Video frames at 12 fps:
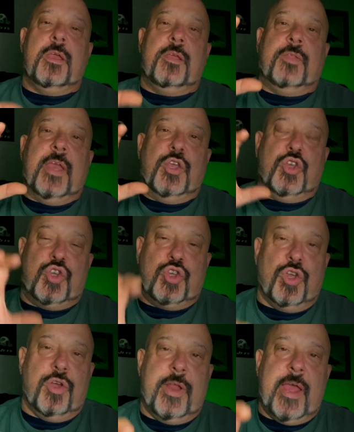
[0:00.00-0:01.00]
They
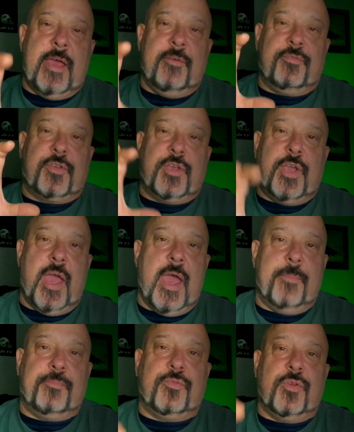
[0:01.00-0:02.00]
should have
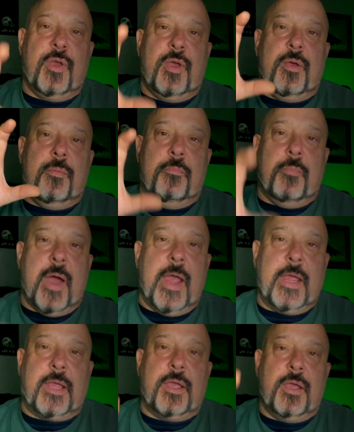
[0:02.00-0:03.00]
kept
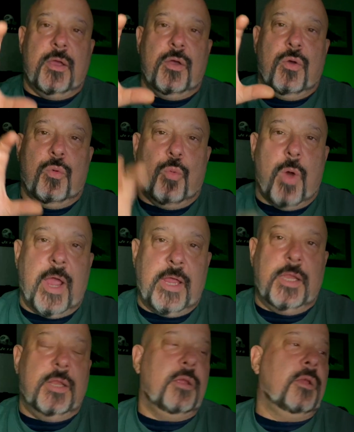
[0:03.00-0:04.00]
Mike White,
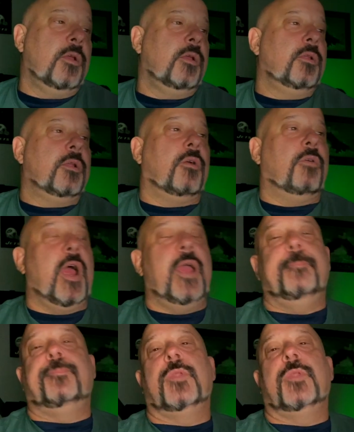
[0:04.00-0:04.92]
all right?